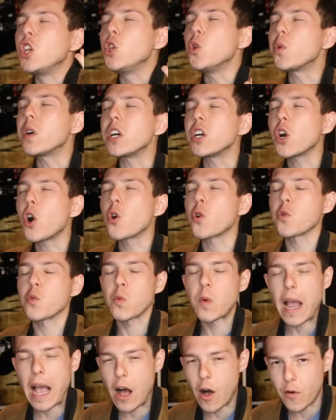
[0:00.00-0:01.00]
You can go to
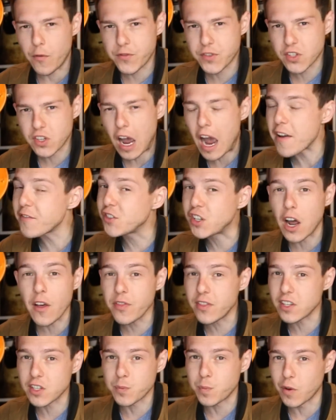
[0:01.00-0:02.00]
Ralph's. I've
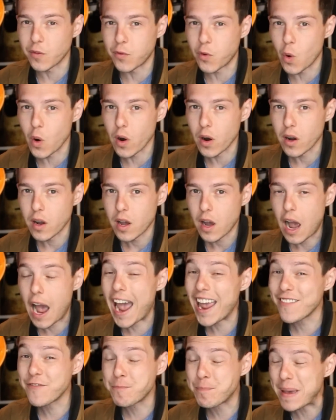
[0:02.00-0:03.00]
done this before.
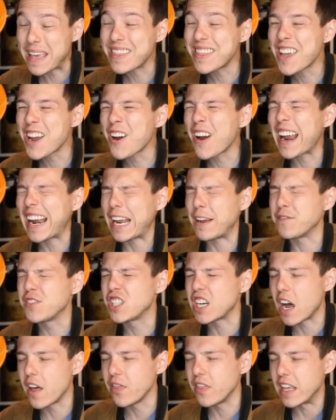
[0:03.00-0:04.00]
I've been there and
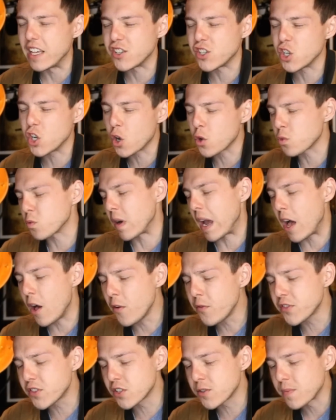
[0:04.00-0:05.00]
I've done this. You go to
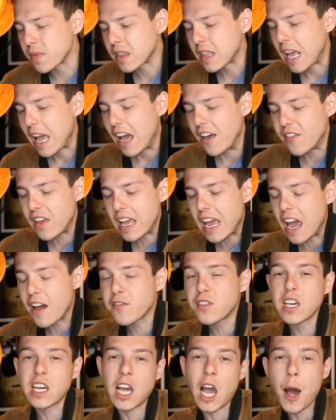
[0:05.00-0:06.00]
Ralph's and they
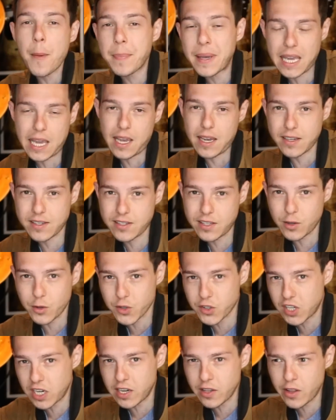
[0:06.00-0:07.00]
have the cupcakes that
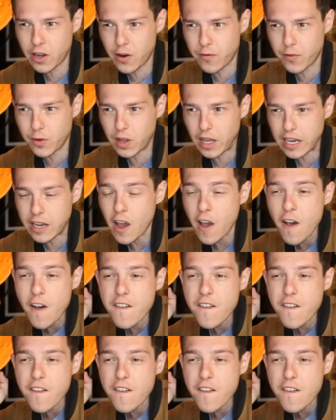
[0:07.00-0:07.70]
are sitting there for like